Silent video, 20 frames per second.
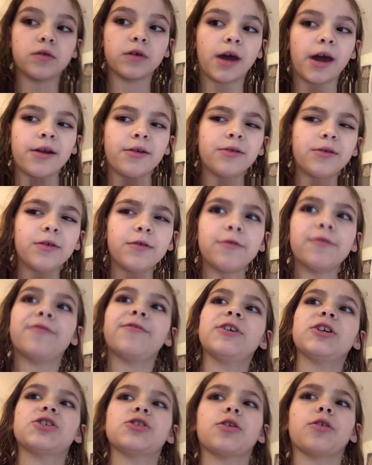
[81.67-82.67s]
I don't know if
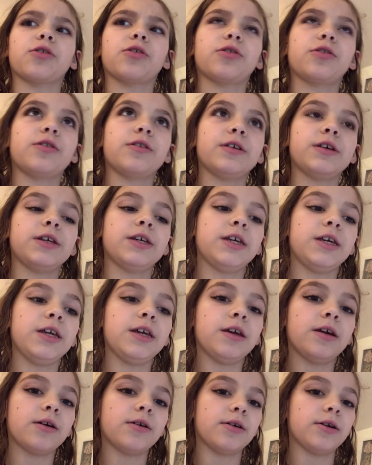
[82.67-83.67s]
fish are
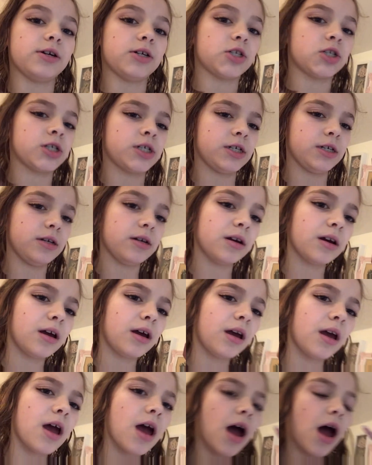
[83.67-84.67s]
he or she.
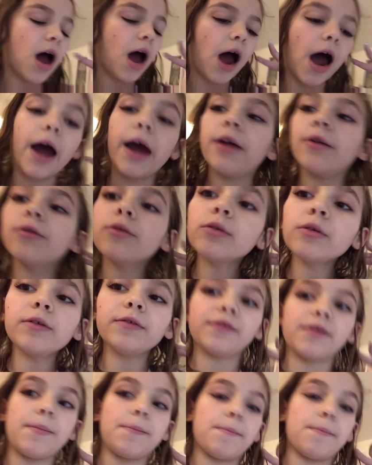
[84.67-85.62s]
I don't know if it